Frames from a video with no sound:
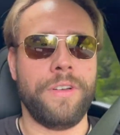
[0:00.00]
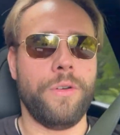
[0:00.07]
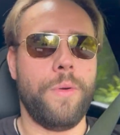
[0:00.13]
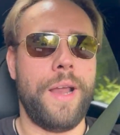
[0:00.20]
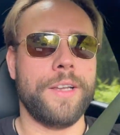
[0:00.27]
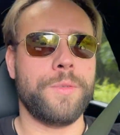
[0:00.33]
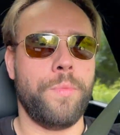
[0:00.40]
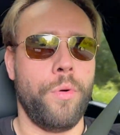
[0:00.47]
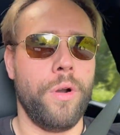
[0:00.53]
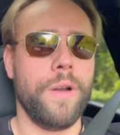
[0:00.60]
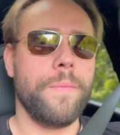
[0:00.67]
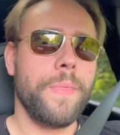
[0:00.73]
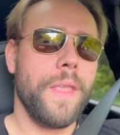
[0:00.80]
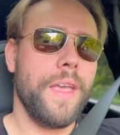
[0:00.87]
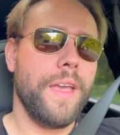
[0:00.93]
Grand Sport.
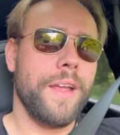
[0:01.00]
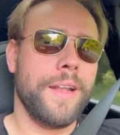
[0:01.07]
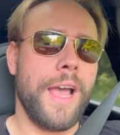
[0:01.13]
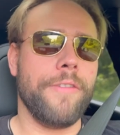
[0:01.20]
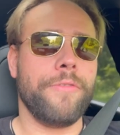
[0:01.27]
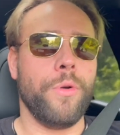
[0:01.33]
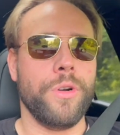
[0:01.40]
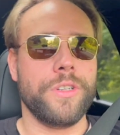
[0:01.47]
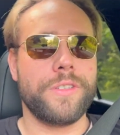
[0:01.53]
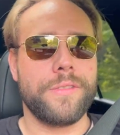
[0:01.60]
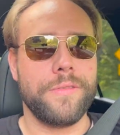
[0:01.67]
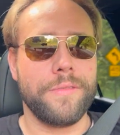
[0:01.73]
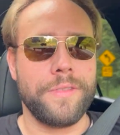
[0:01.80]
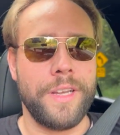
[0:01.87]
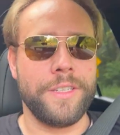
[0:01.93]
Now, of course,
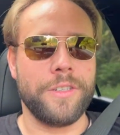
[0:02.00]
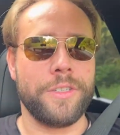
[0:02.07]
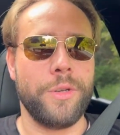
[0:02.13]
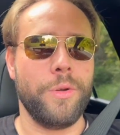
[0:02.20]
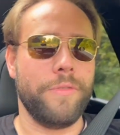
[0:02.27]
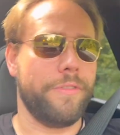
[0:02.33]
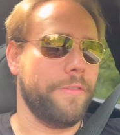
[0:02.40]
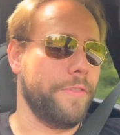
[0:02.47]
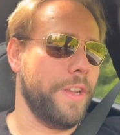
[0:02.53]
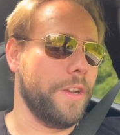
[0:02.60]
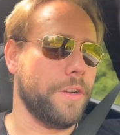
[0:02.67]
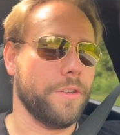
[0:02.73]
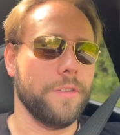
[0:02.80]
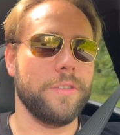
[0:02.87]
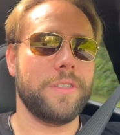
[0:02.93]
these are two different
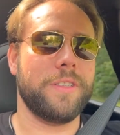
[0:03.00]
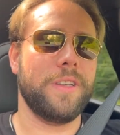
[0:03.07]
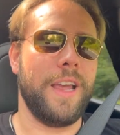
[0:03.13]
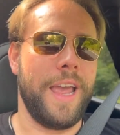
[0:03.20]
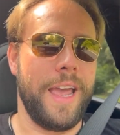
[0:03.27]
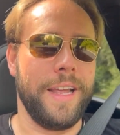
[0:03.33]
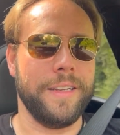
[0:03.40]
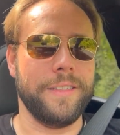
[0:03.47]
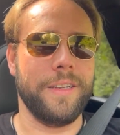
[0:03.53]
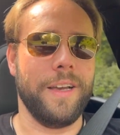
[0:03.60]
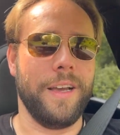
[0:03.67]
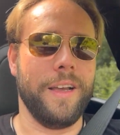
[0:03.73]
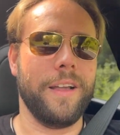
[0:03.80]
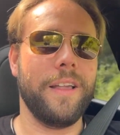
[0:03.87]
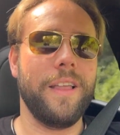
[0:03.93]
vehicles, and
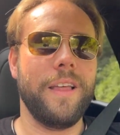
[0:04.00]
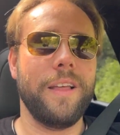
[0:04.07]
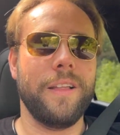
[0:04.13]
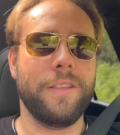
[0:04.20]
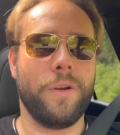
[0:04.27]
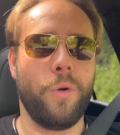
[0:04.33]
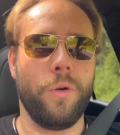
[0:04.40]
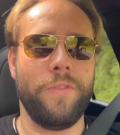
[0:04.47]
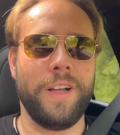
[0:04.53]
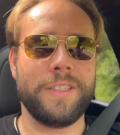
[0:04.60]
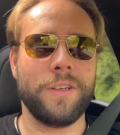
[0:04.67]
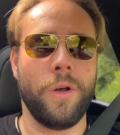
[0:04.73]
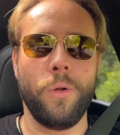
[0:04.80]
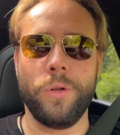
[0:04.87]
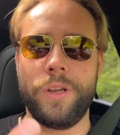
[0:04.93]
the
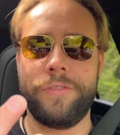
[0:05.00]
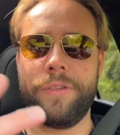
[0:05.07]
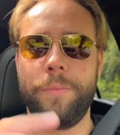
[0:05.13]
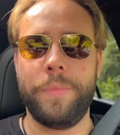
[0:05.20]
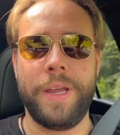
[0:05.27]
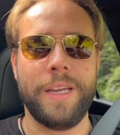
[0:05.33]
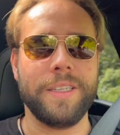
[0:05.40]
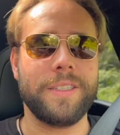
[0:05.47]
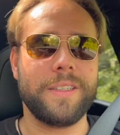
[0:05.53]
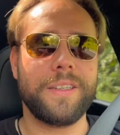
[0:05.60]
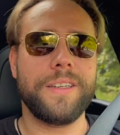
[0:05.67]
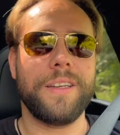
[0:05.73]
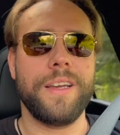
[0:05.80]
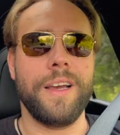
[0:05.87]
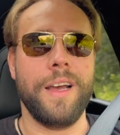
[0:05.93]
Corvette's a whole different beast
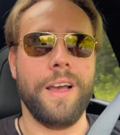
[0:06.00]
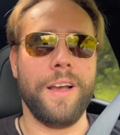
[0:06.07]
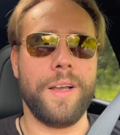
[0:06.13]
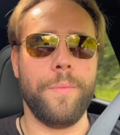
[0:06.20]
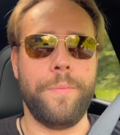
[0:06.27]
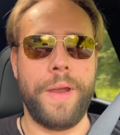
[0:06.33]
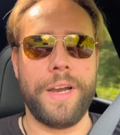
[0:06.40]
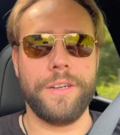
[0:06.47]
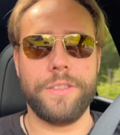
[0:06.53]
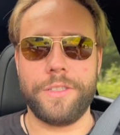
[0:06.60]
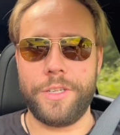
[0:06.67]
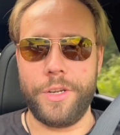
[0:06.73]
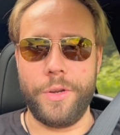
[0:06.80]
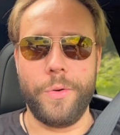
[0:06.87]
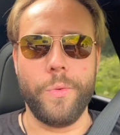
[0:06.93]
compared
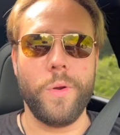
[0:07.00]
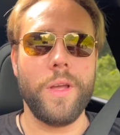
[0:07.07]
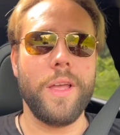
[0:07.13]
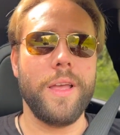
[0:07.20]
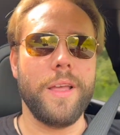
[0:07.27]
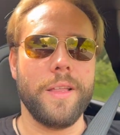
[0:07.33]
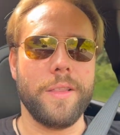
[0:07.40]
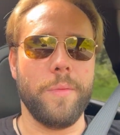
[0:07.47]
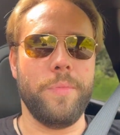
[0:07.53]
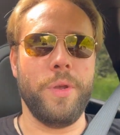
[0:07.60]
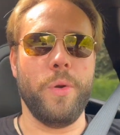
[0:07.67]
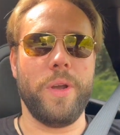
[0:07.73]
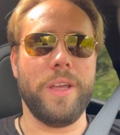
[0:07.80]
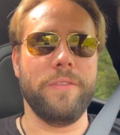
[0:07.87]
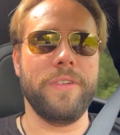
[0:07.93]
to the
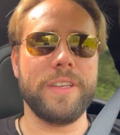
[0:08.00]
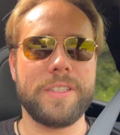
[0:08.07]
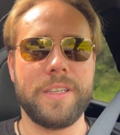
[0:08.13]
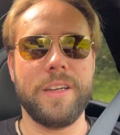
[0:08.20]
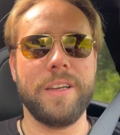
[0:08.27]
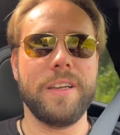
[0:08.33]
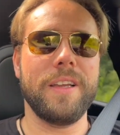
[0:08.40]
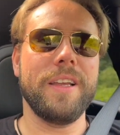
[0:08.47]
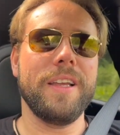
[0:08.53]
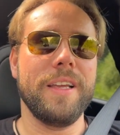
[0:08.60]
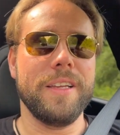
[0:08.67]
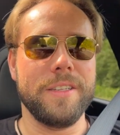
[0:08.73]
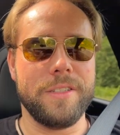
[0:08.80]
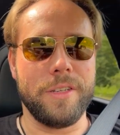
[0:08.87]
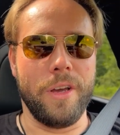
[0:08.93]
Buick Envista,
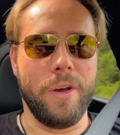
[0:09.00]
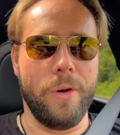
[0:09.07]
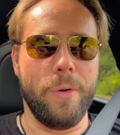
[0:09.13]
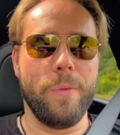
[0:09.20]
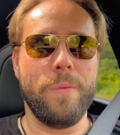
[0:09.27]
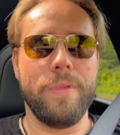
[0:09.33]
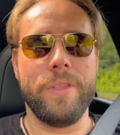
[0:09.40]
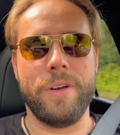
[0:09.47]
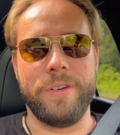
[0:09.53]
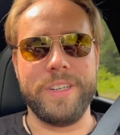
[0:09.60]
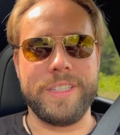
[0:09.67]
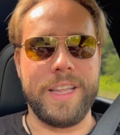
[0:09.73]
so there is